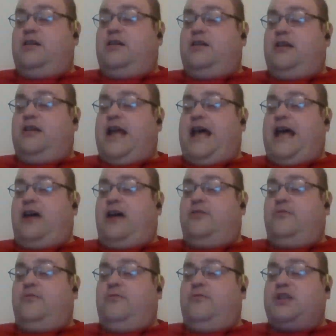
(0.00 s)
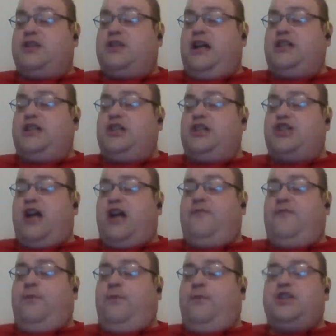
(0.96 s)
Now, Wisconsin
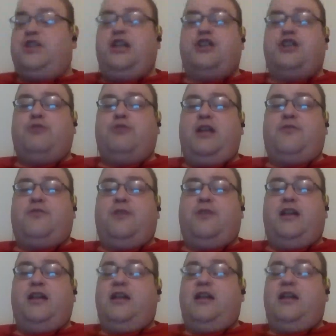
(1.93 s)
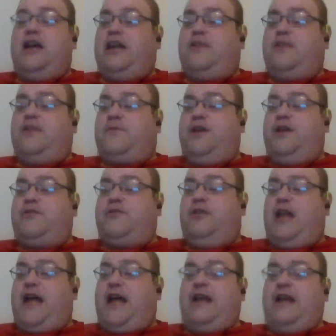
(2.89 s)
shot 14 of 23 at the free throw
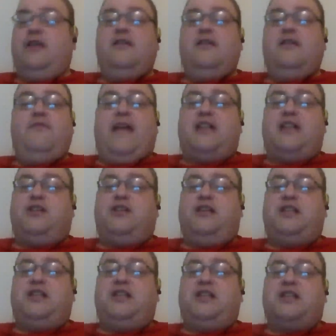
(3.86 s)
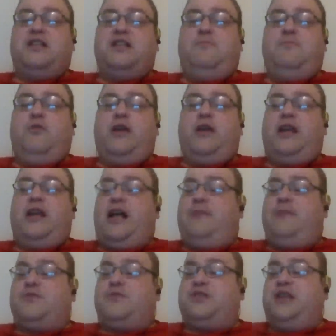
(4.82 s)
line. That's only
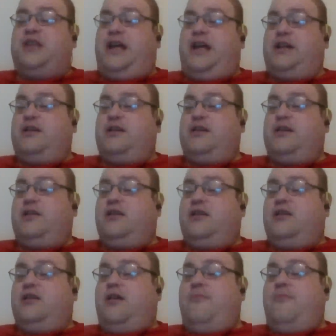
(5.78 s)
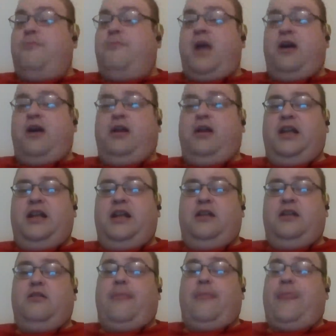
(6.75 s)
60.9%.
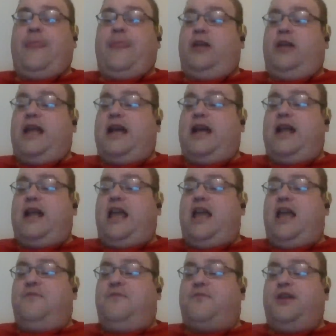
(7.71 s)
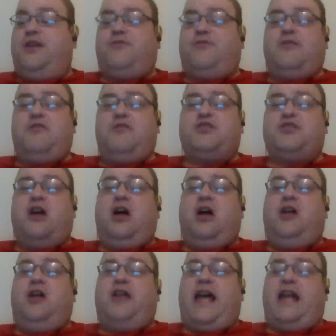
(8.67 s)
Maryland only had 8 free throws
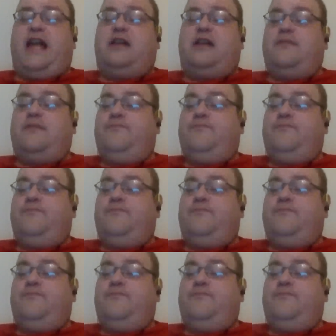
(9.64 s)
all night.